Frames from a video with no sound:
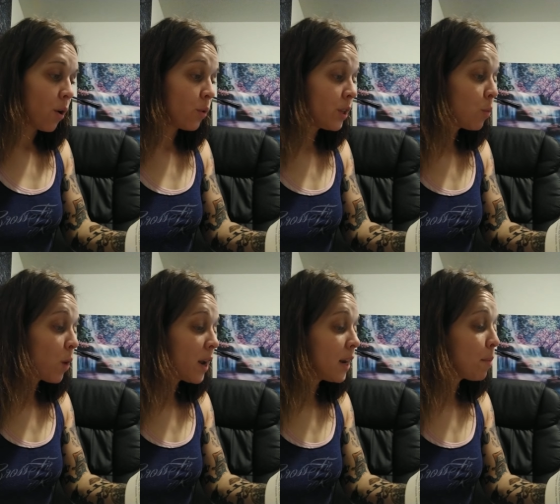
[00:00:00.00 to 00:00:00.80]
Only
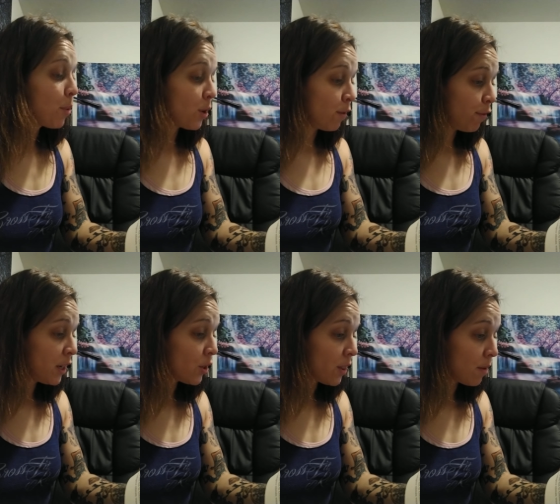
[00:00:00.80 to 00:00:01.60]
one important
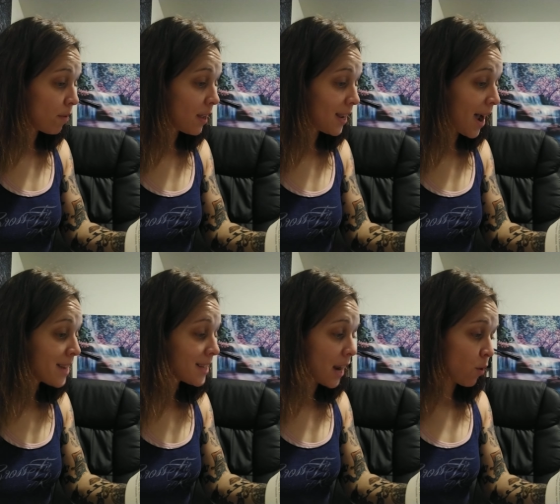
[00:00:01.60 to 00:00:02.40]
figure in the
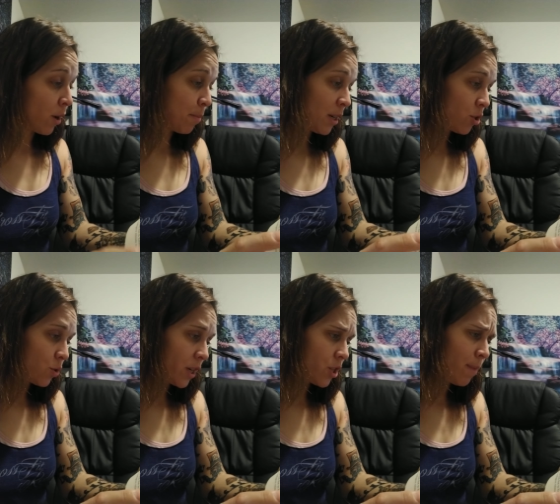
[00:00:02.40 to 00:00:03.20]
Eisenhower
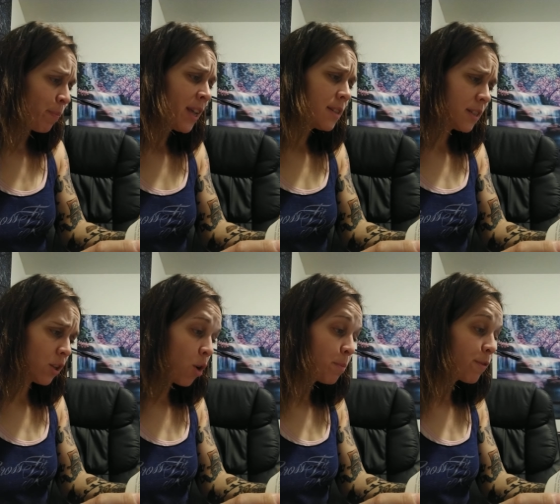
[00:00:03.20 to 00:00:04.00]
administration
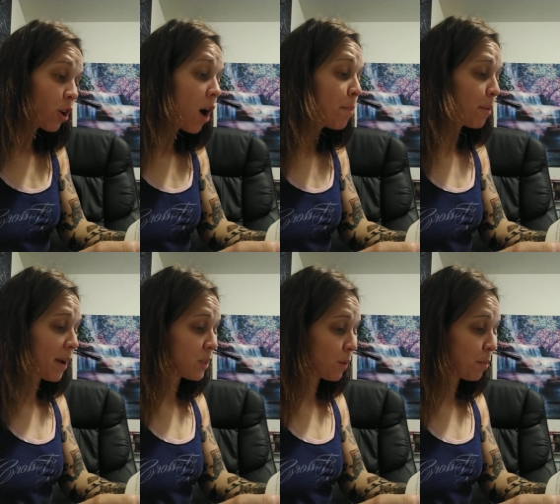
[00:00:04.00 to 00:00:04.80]
still hoped for
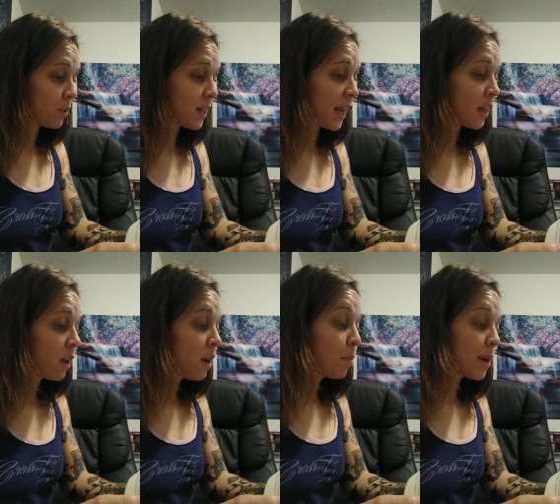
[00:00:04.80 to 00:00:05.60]
compromise with Mossadegh,
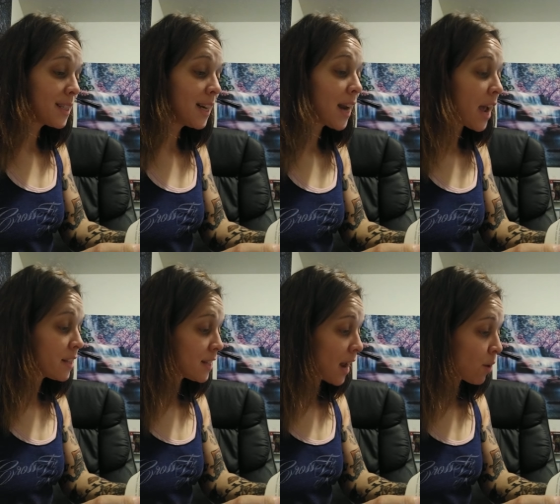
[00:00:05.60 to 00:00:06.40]
President
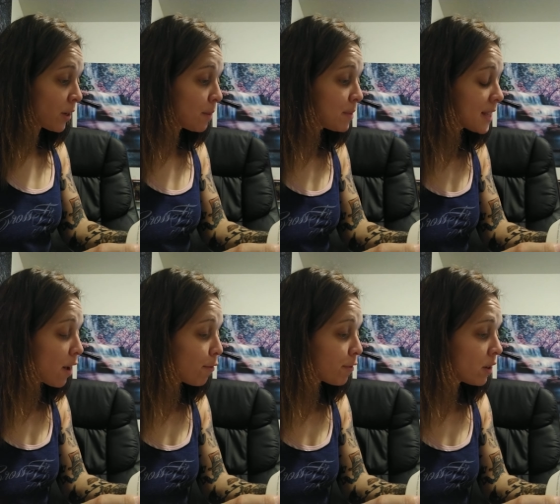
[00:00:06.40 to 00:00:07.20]
Eisenhower
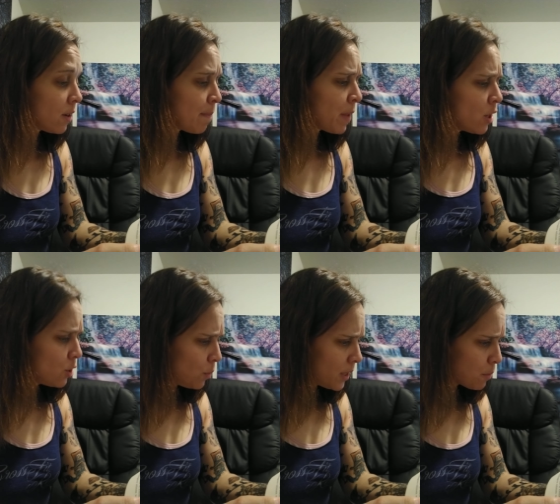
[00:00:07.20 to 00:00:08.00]
himself.
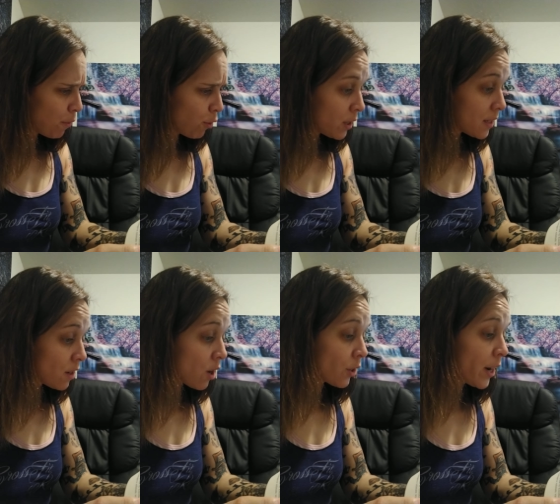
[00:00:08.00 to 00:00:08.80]
Two weeks before his
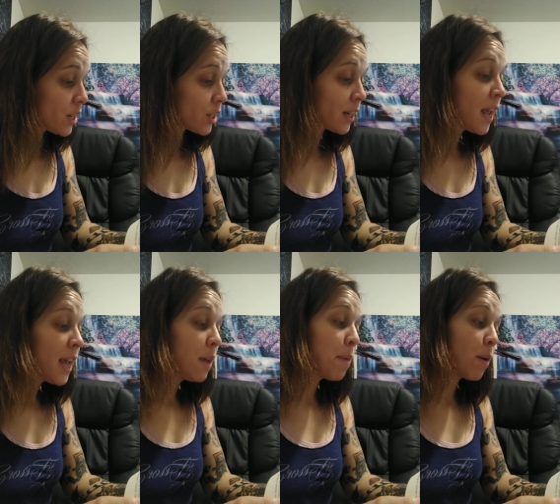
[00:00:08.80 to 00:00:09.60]
inauguration
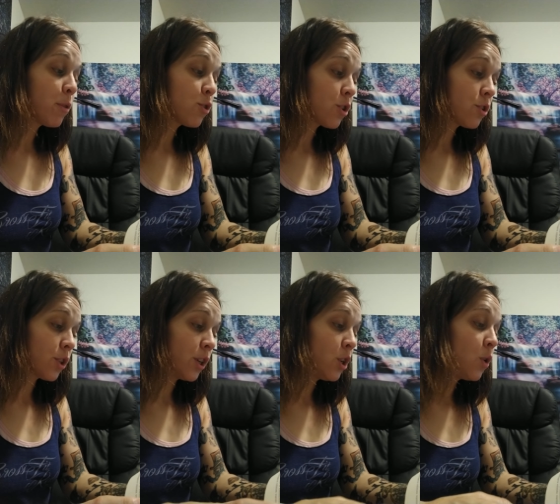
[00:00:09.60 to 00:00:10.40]
he met with
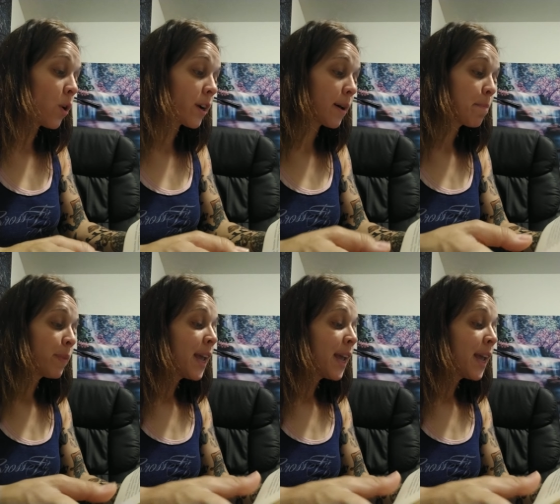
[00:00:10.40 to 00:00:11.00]
Churchill in New York,